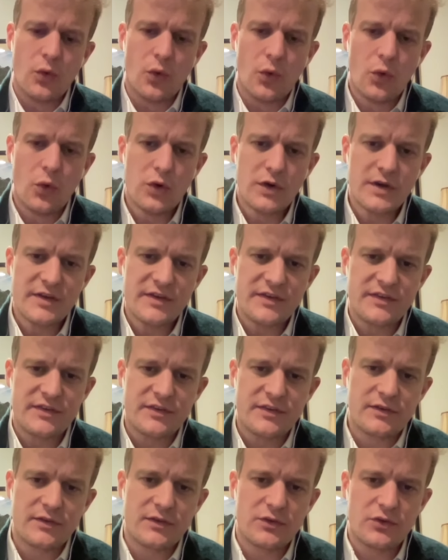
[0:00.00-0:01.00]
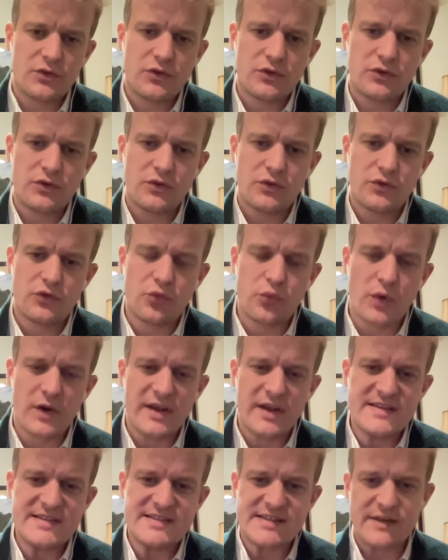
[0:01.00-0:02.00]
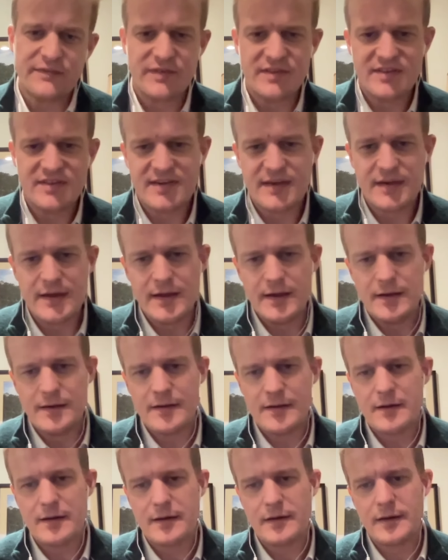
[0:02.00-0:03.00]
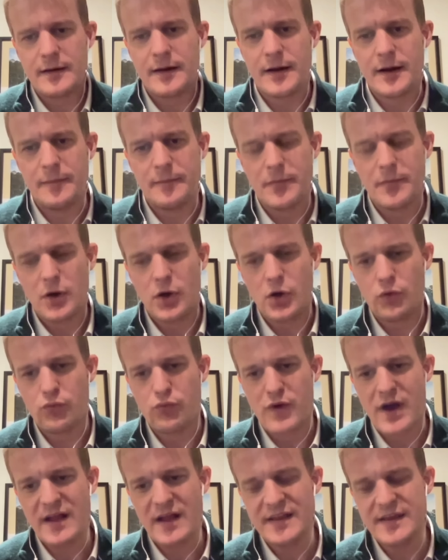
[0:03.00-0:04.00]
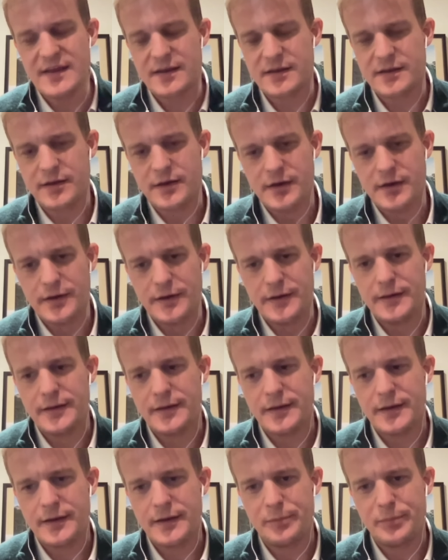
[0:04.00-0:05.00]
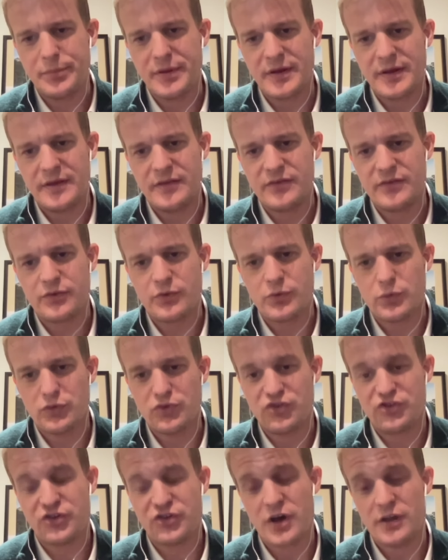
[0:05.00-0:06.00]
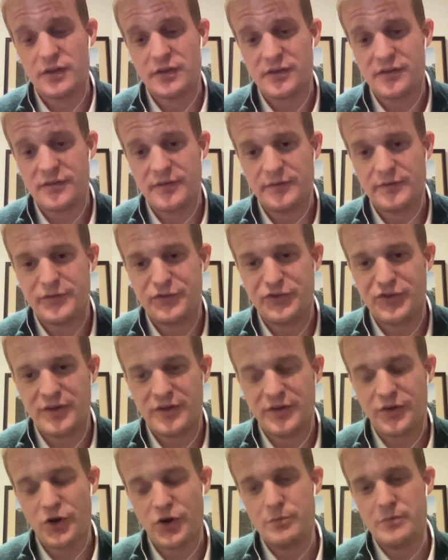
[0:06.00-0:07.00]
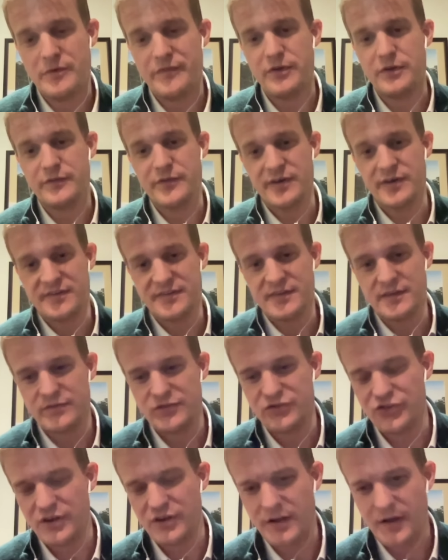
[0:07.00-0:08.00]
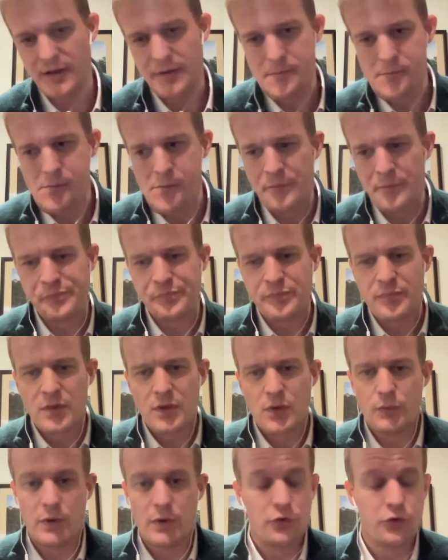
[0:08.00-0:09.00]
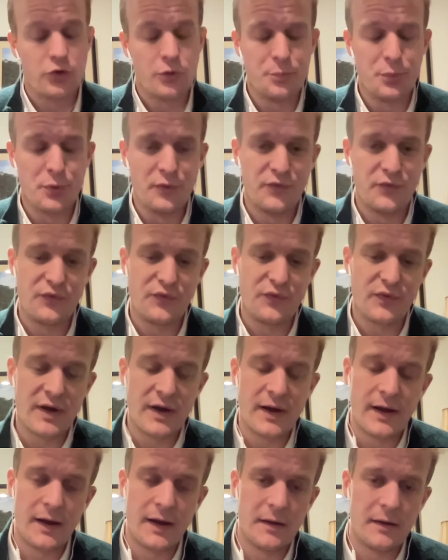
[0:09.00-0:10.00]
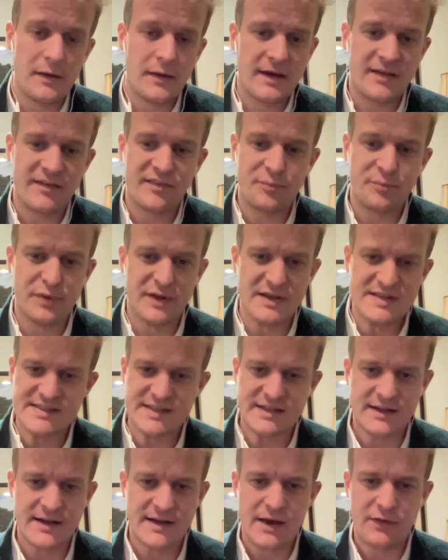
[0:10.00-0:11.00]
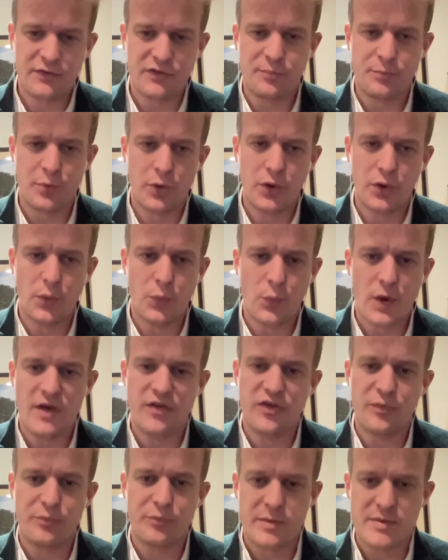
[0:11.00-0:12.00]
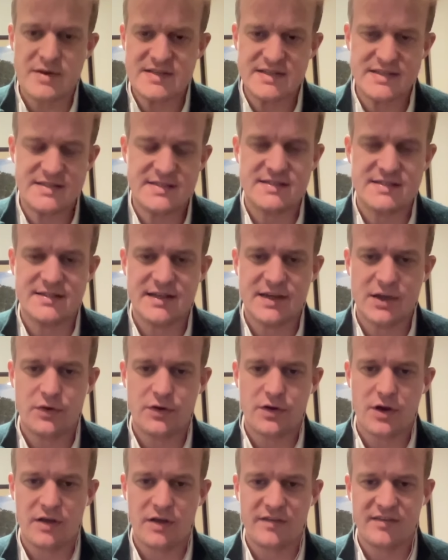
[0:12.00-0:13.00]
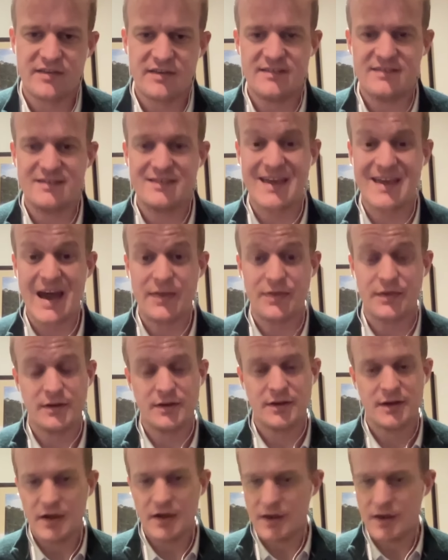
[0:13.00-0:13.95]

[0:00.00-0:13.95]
August 2017, a rally occurred at a place called Charlottesville, Virginia, home of the University of Virginia, where a group of explicit and outspoken white supremacists and neo-Nazis gathered